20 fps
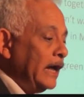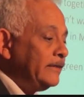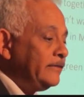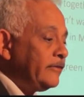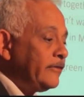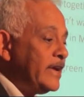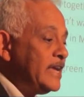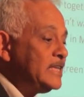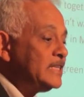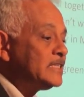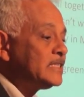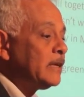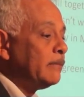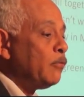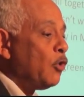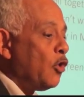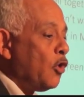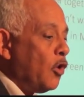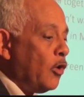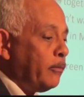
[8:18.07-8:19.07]
and raised
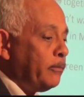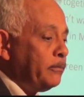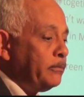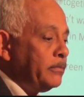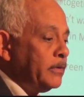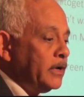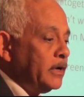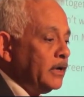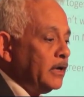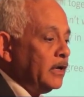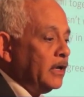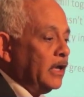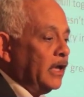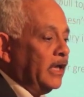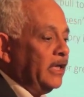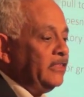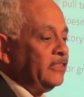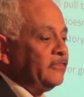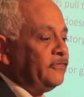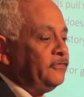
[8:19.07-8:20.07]
some hope
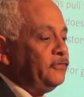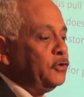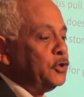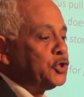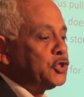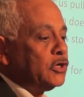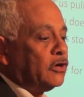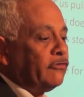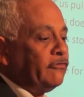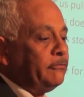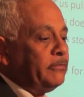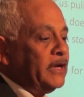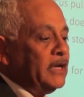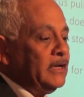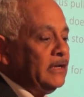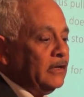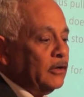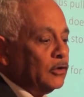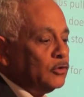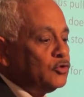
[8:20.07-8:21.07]
in the future of
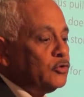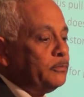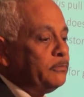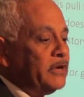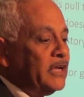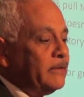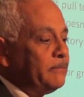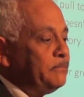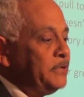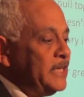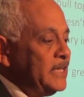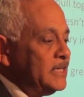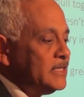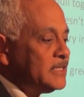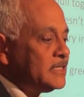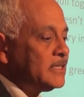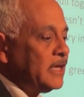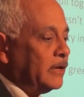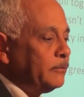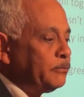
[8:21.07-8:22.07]
bring, to bring
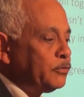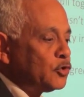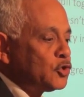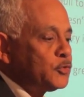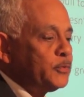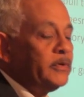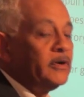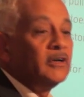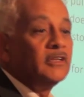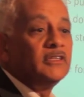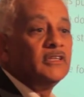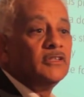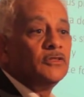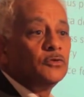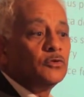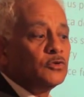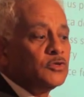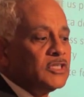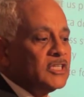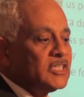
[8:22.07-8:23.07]
peace and prosperity
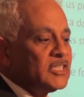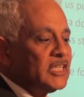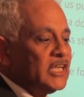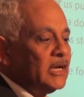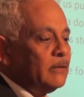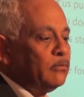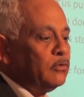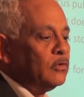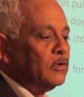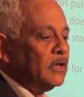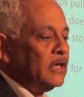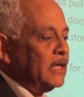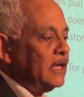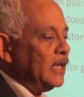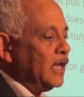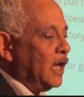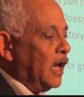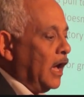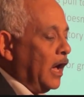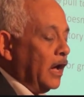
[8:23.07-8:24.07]
through sustainable
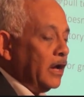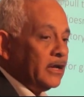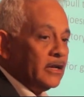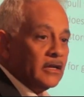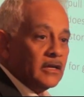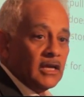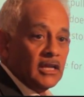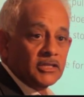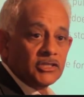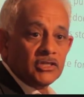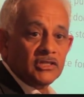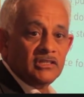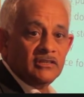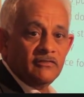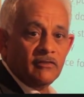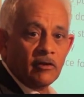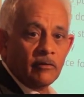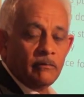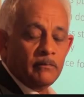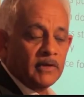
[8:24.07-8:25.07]
agriculture
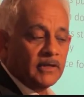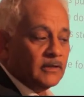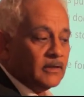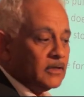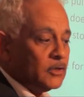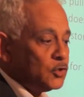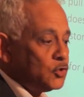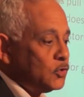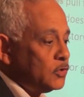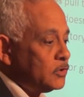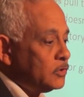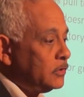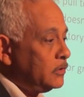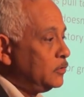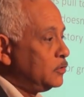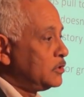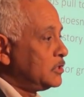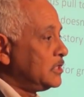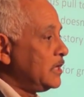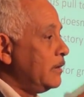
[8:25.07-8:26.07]
development. So
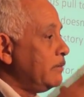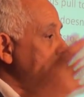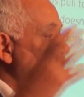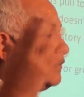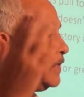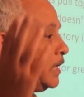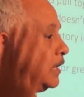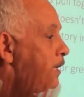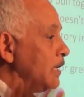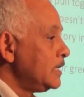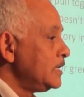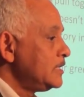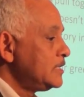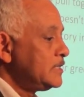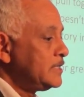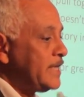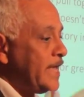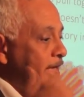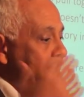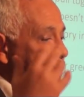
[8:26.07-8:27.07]
there was some
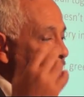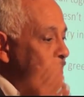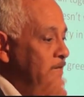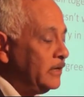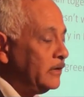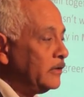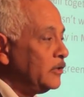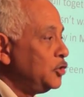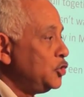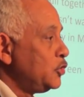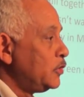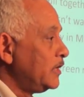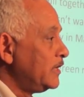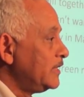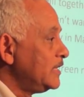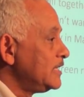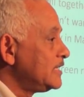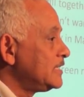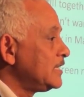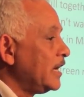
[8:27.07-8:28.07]
say
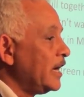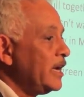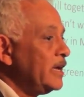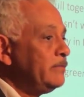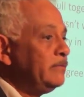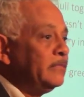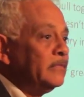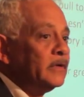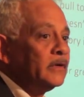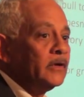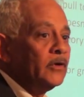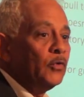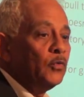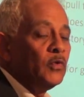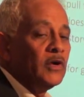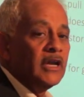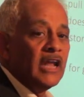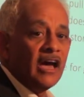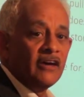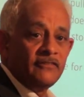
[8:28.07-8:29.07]
during this time
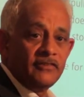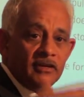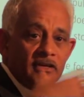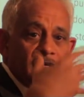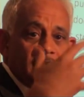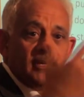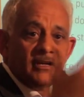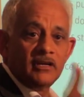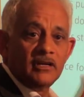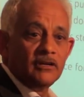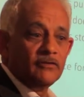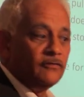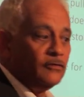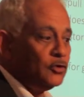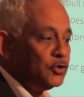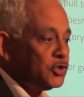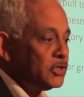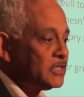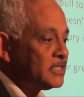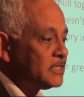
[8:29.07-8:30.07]
when Africa Green
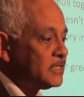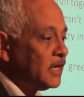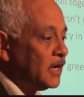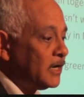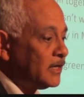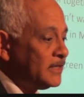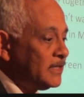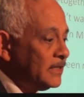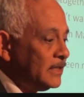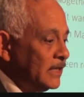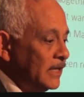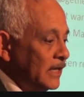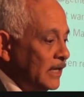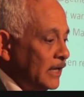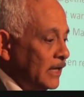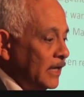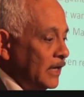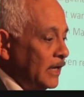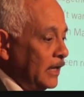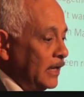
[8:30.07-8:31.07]
Revolution started,
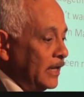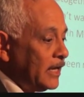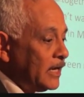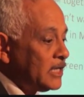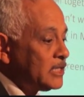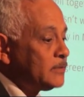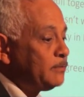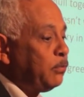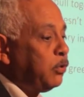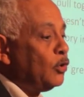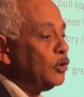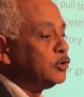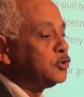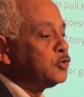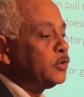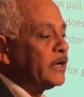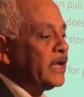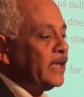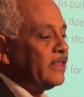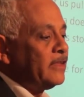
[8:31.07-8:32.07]
let us
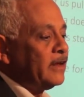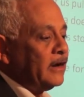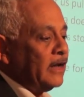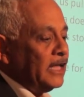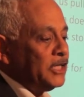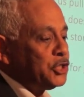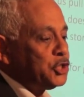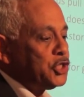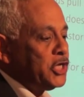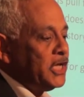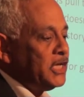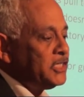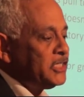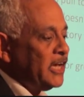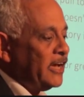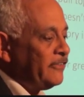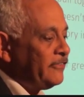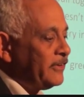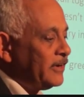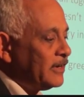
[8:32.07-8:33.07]
pull together and
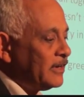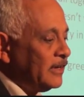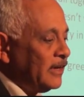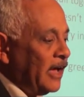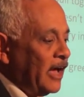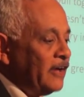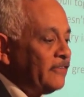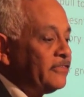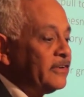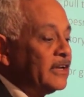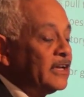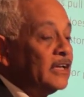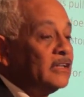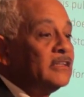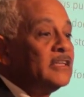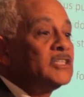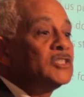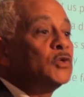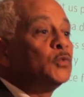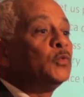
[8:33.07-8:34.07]
change Africa.
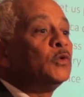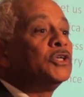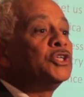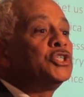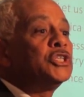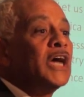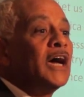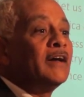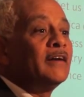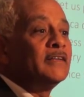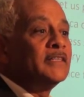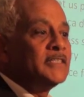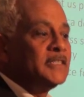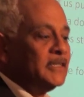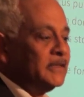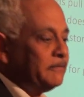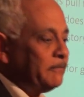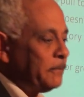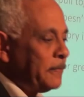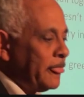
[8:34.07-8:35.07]
Africa doesn't want
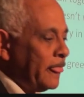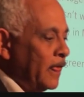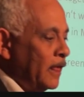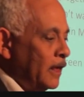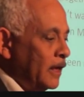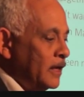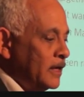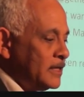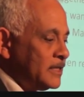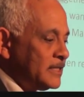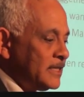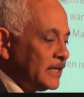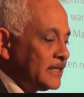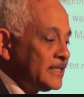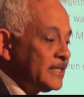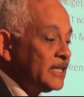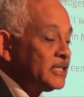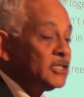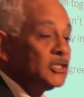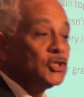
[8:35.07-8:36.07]
charity.
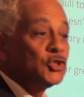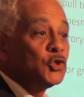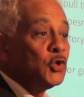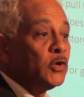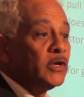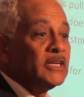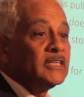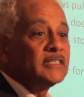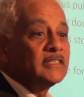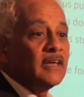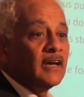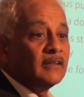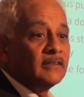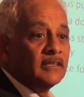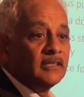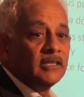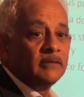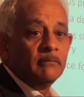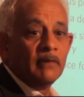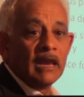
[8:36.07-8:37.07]
Success story
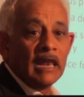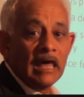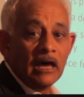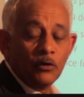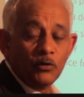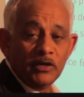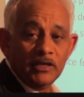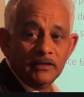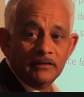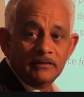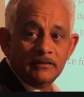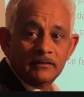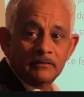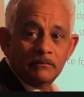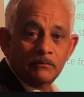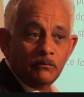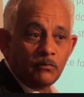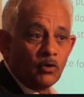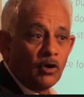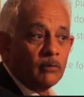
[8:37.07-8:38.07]
started in Malawi.
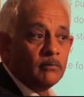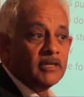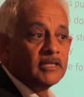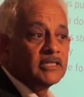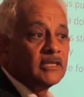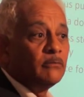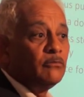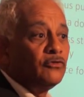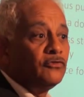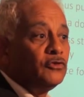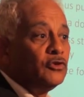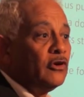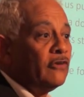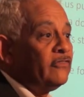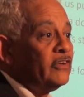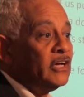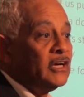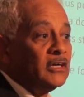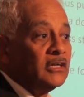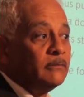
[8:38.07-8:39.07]
Probably some of you
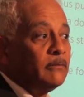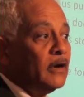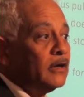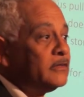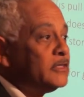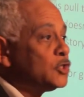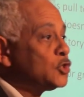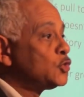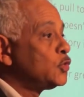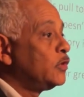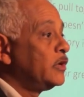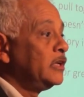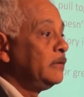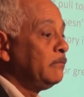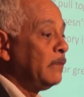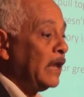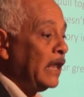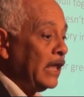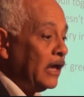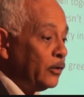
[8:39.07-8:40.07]
have heard about the story
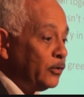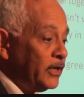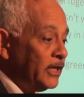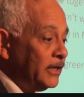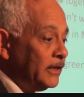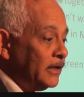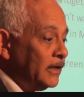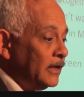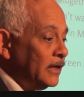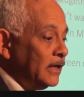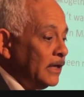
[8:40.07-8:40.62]
in Malawi,